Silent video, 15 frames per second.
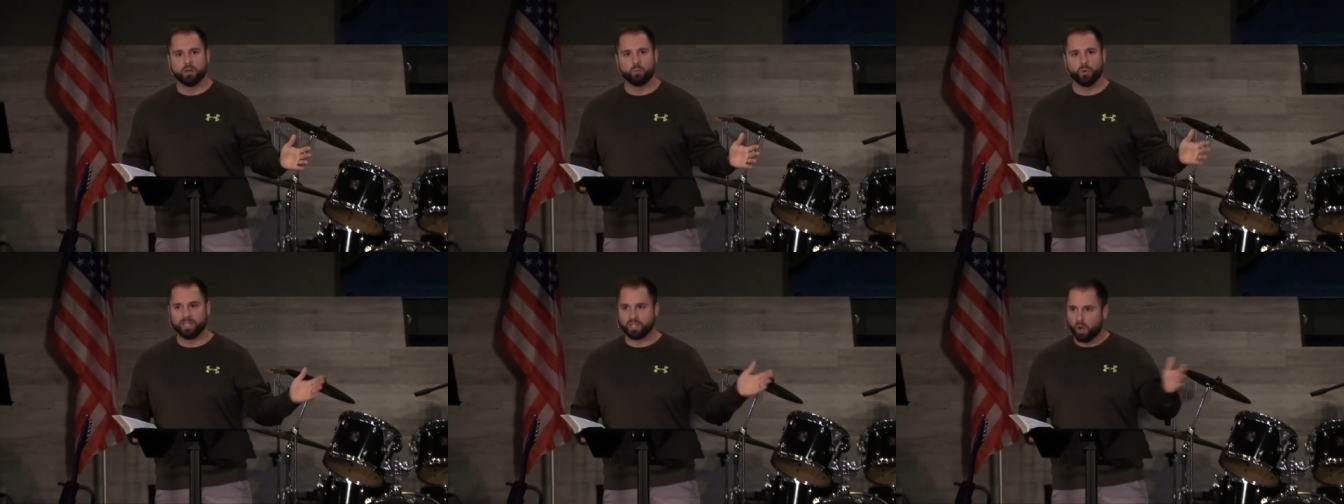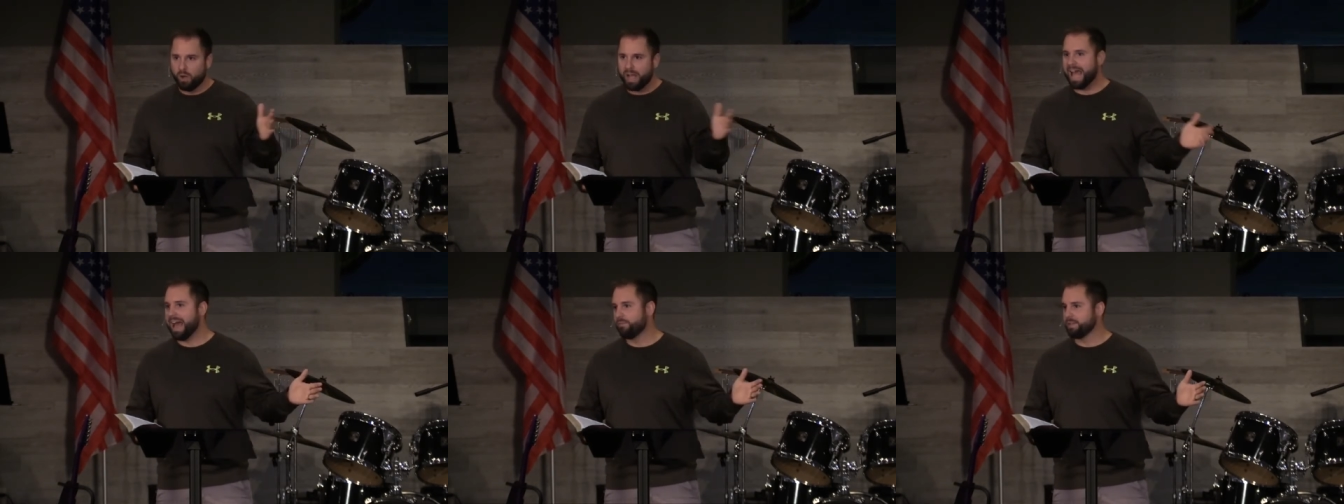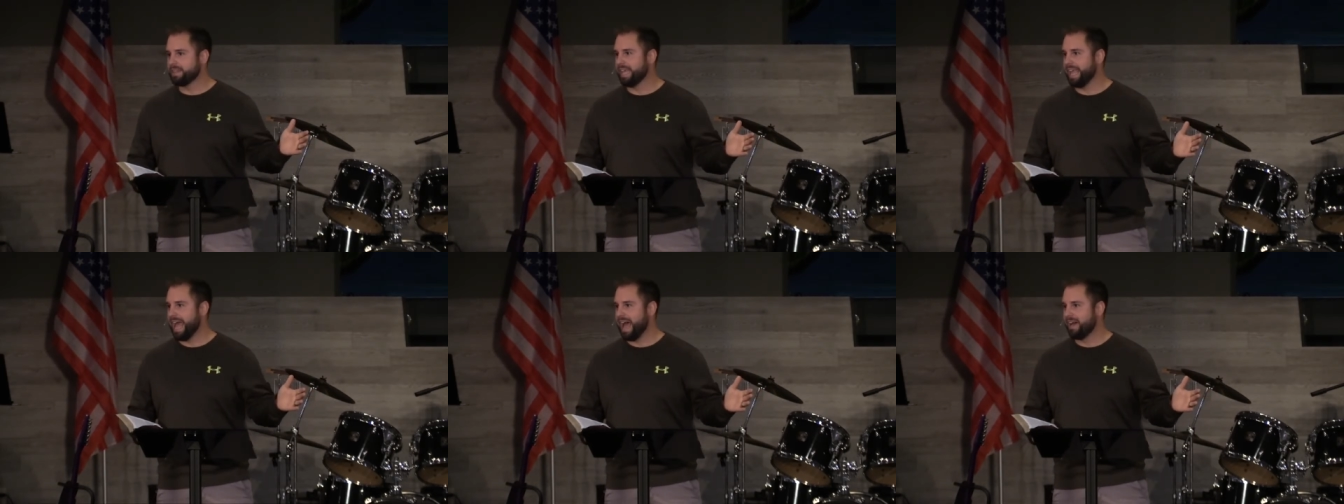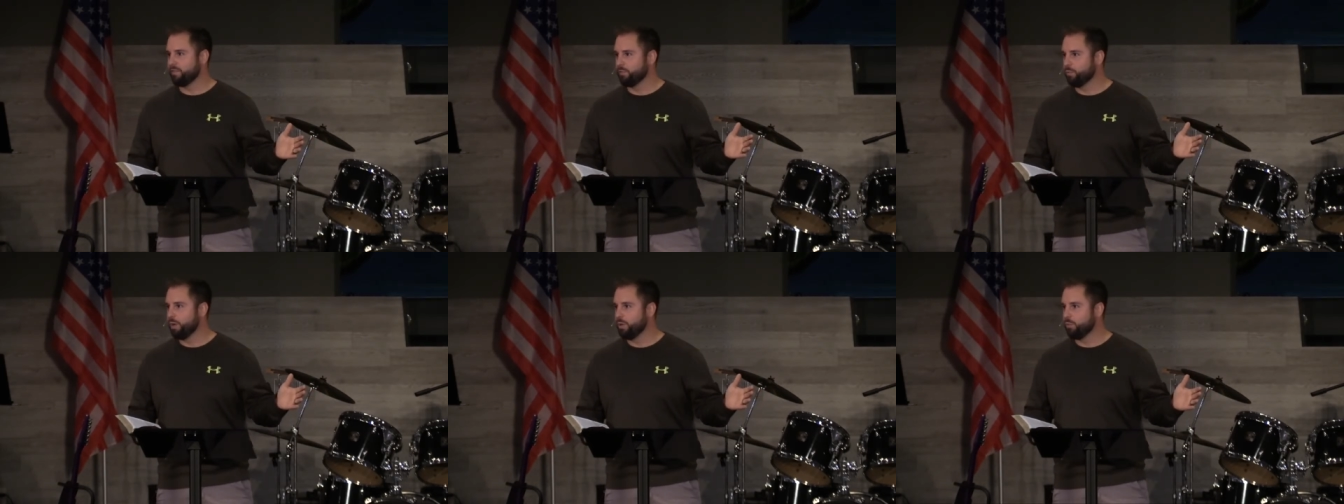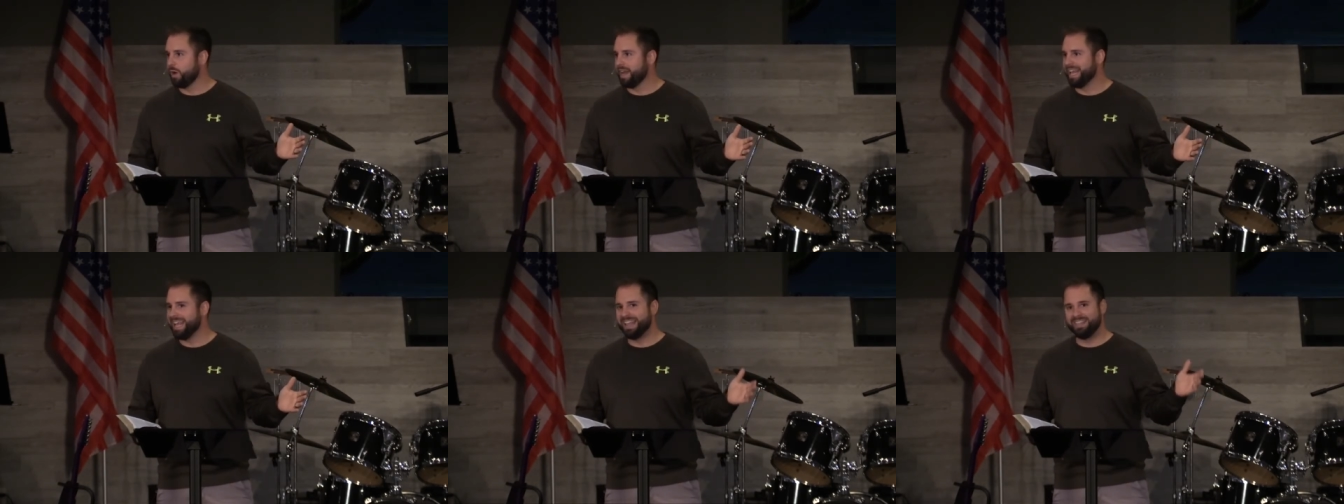We don't have what they have and we
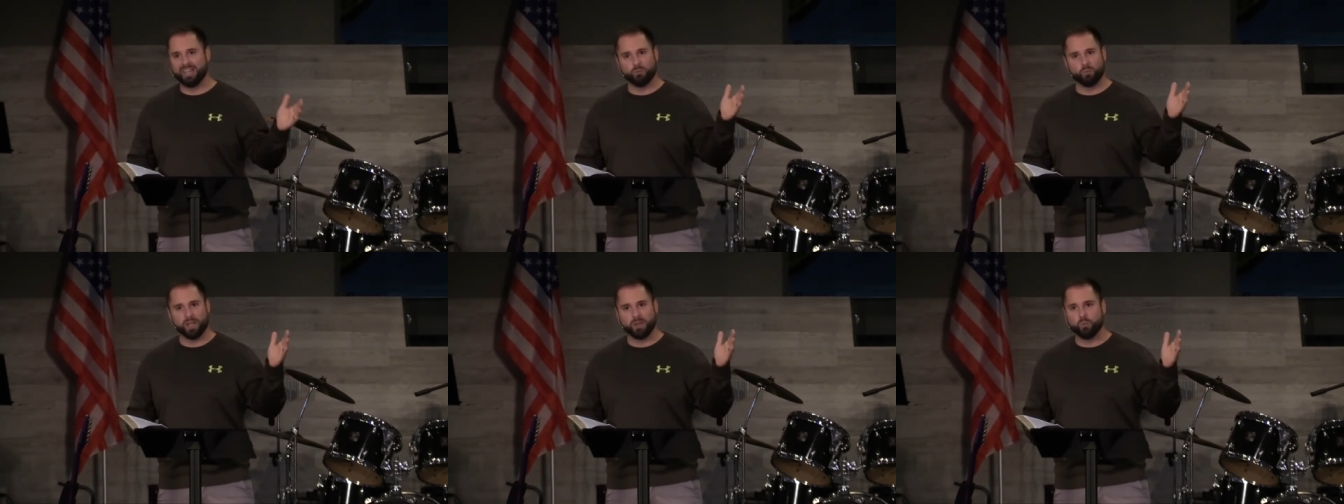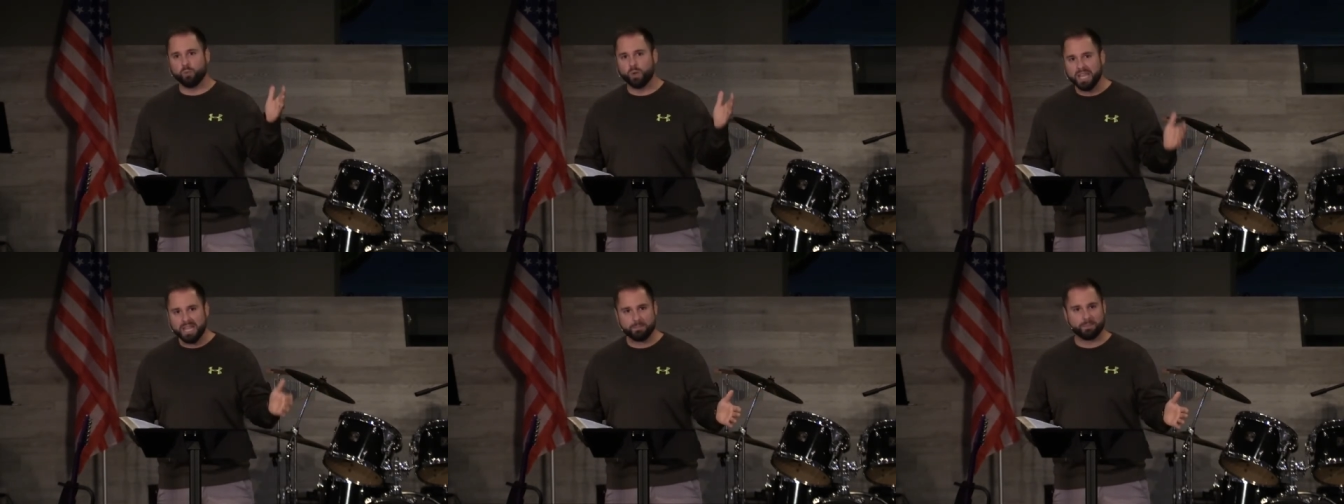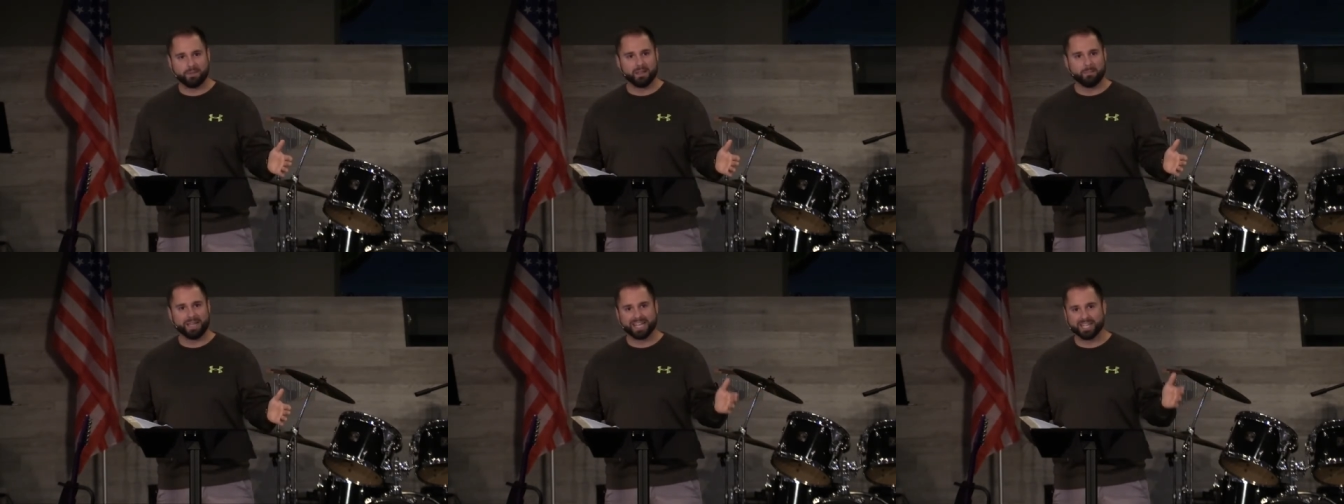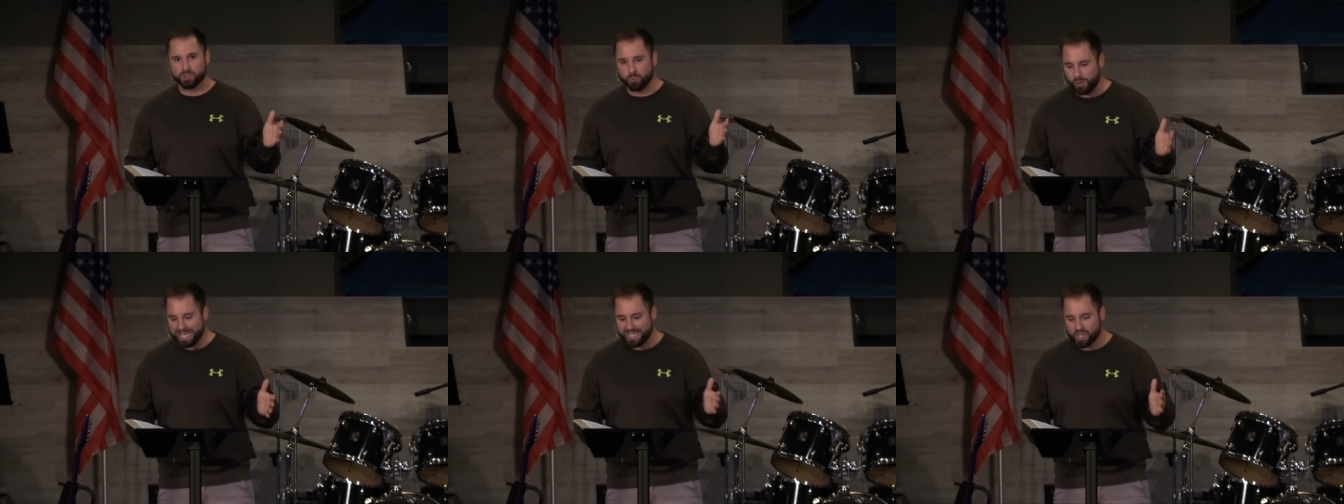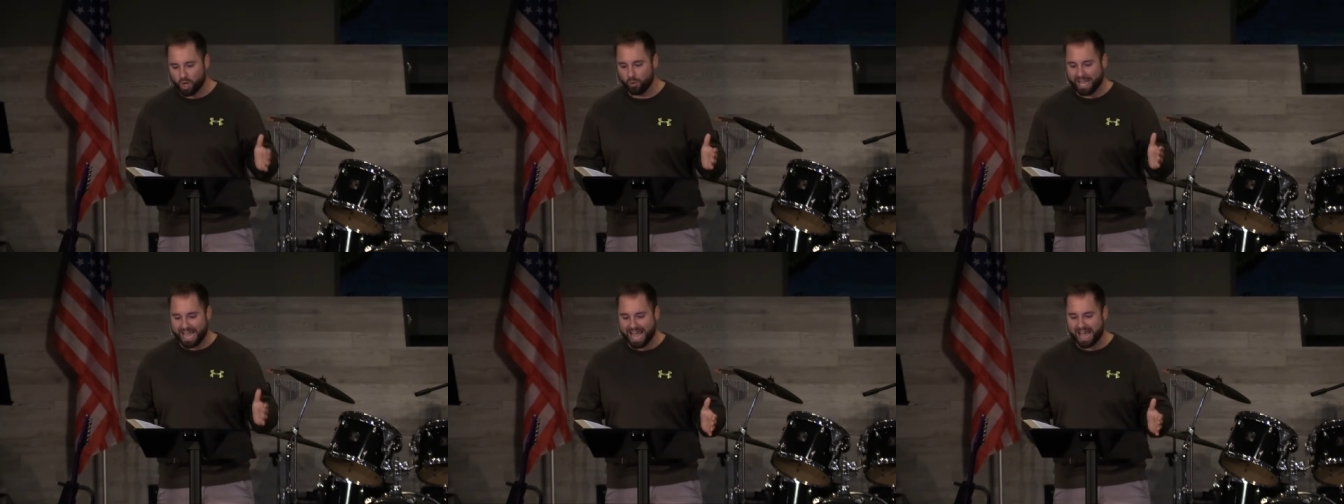want it, and then we weep because we
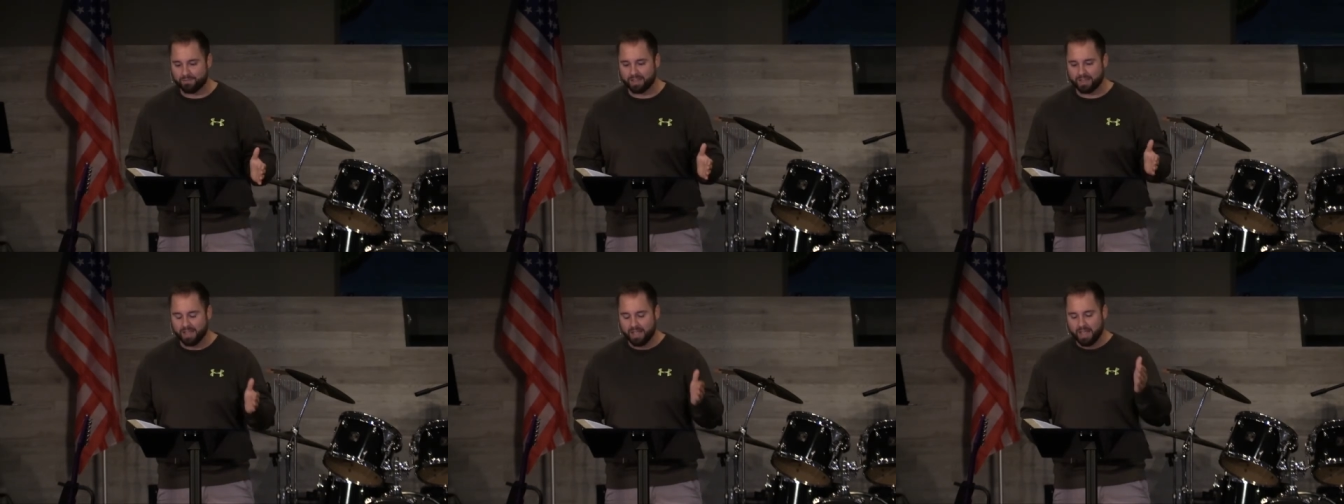don't have it.